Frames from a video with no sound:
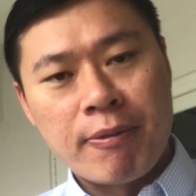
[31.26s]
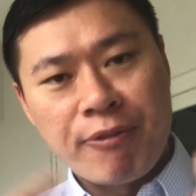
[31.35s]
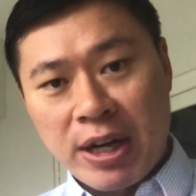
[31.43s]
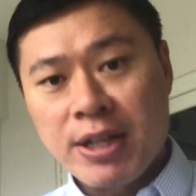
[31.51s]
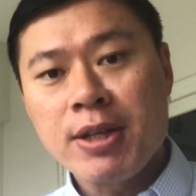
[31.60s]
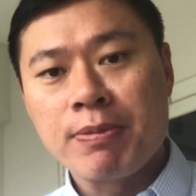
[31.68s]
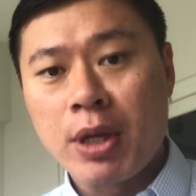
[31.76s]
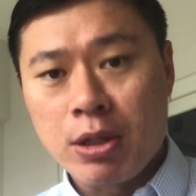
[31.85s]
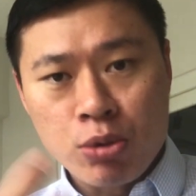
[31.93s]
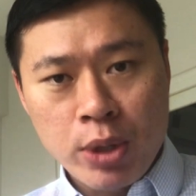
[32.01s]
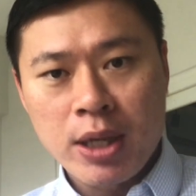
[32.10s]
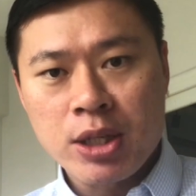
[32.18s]
finding that
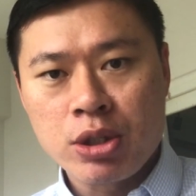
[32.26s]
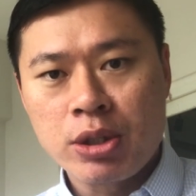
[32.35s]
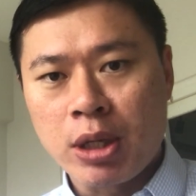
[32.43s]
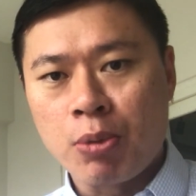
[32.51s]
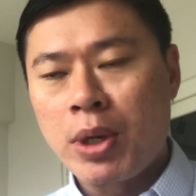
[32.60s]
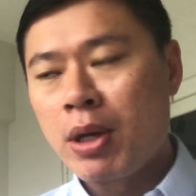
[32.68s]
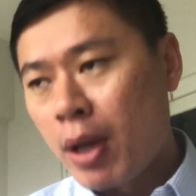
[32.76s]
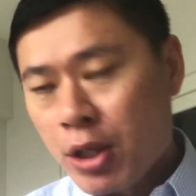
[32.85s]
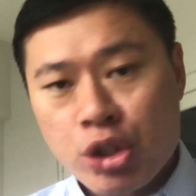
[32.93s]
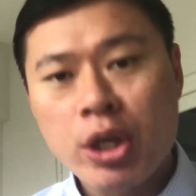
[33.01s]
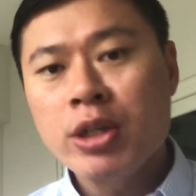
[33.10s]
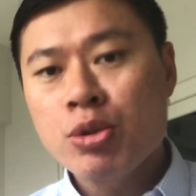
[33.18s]
you can actually take away and
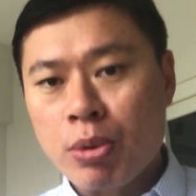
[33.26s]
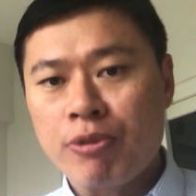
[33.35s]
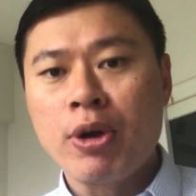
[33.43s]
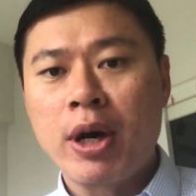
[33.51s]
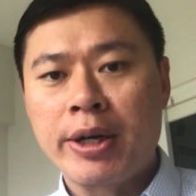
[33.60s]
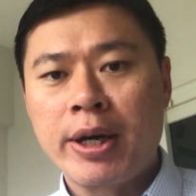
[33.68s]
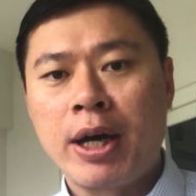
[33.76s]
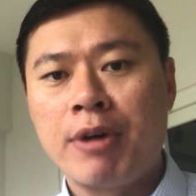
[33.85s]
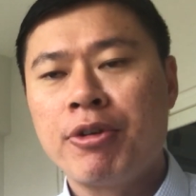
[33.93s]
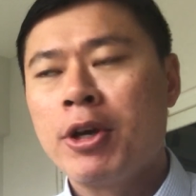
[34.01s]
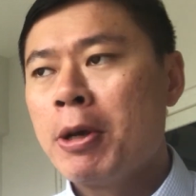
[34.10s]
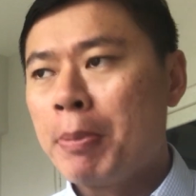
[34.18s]
share this with your other
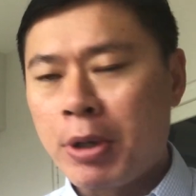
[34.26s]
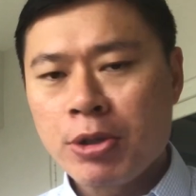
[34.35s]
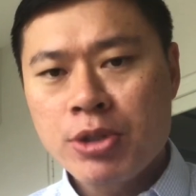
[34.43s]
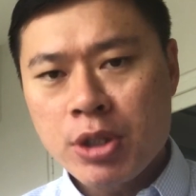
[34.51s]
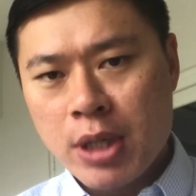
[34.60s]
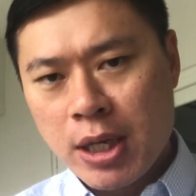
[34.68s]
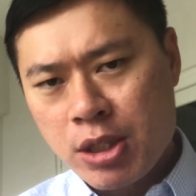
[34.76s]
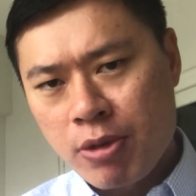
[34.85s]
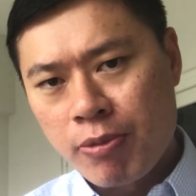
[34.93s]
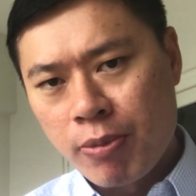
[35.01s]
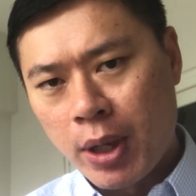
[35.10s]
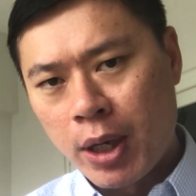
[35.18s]
half, because this is
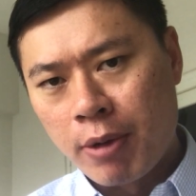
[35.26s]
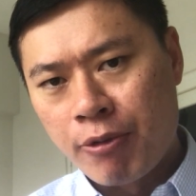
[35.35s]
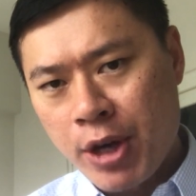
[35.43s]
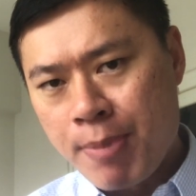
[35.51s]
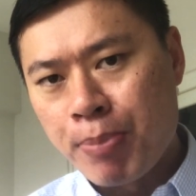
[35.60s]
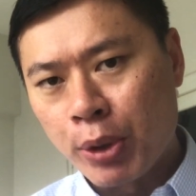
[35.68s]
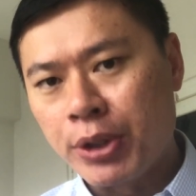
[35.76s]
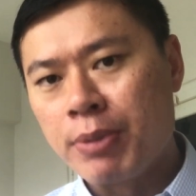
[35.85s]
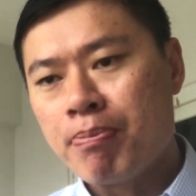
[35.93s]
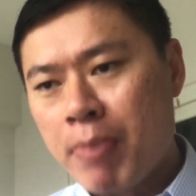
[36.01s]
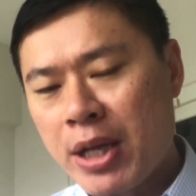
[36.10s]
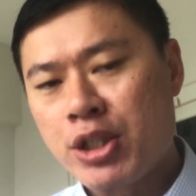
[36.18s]
actually very
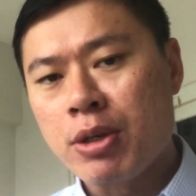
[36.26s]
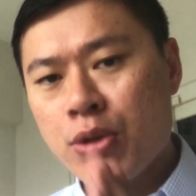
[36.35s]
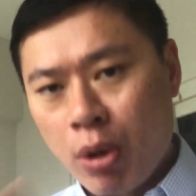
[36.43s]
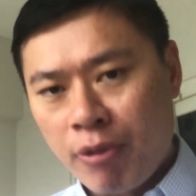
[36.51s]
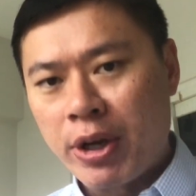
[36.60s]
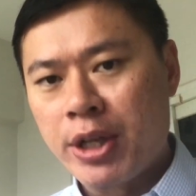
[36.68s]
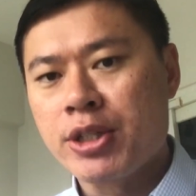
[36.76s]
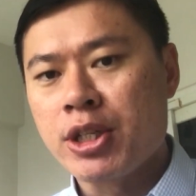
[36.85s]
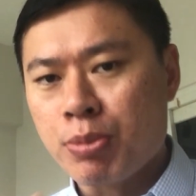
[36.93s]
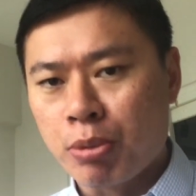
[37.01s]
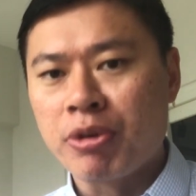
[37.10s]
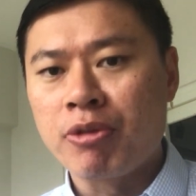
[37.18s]
important, managing your
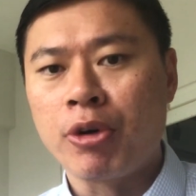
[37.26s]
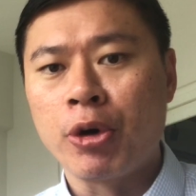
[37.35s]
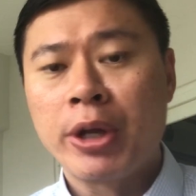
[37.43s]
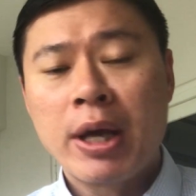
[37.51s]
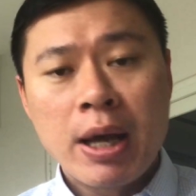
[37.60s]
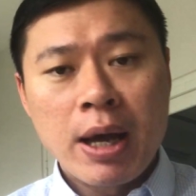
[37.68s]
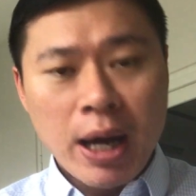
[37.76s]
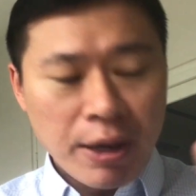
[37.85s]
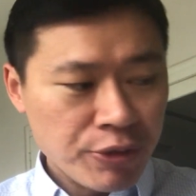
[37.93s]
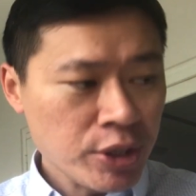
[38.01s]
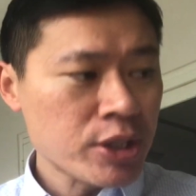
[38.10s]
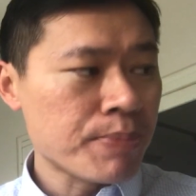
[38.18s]
finances moving forward. I have
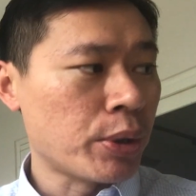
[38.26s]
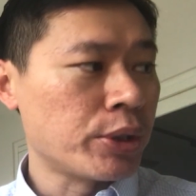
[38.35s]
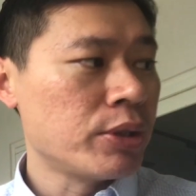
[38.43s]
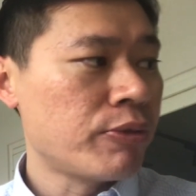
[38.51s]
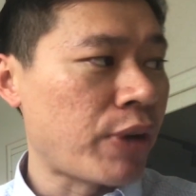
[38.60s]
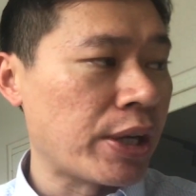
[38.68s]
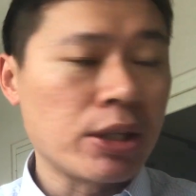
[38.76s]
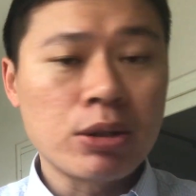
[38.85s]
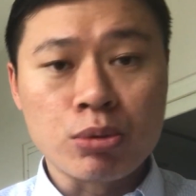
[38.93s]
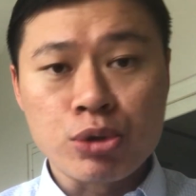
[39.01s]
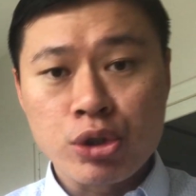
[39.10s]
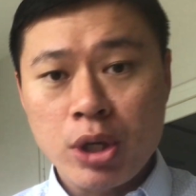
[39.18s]
this important finding
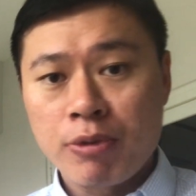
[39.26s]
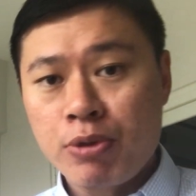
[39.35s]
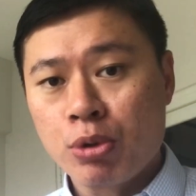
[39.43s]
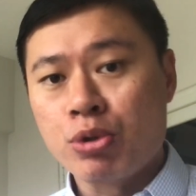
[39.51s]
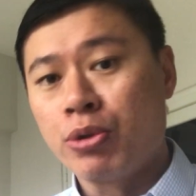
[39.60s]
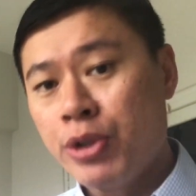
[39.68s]
to share with you. So